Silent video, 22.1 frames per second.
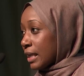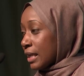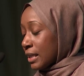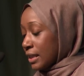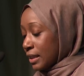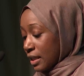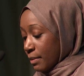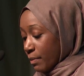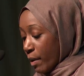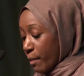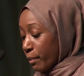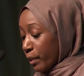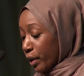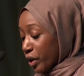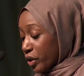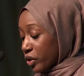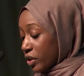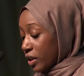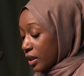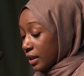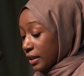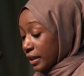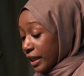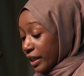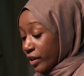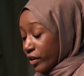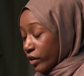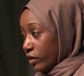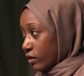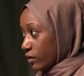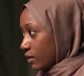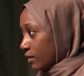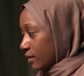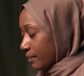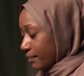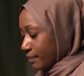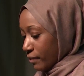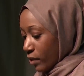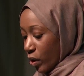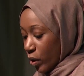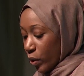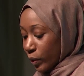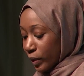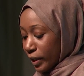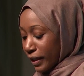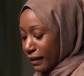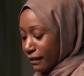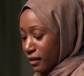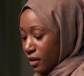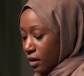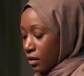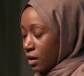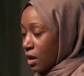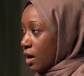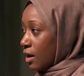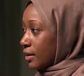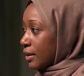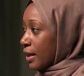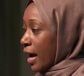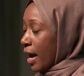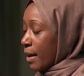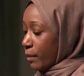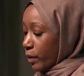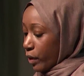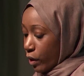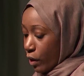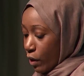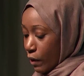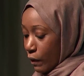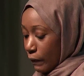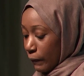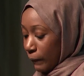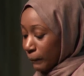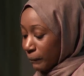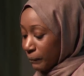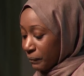some emerging leaders who lived a long time ago.